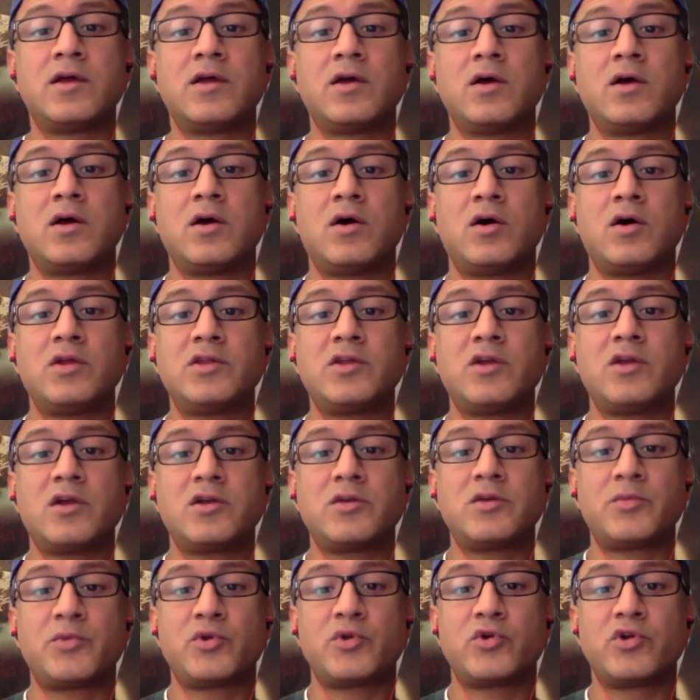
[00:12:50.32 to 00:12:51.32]
on the
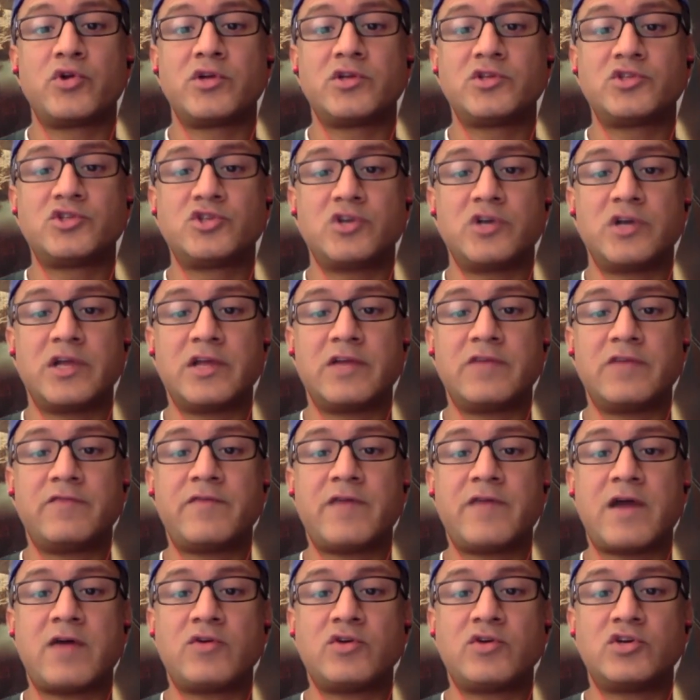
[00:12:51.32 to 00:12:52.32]
entrepreneurial journey,
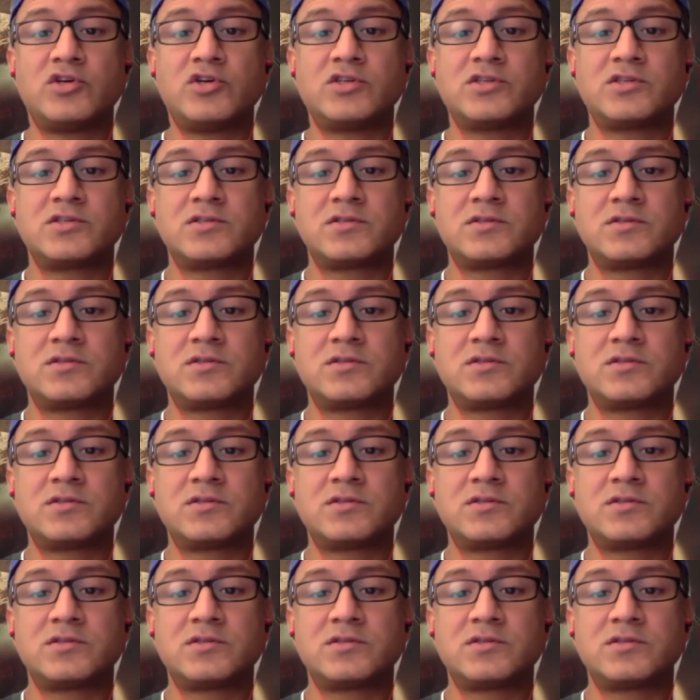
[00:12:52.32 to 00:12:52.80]
founders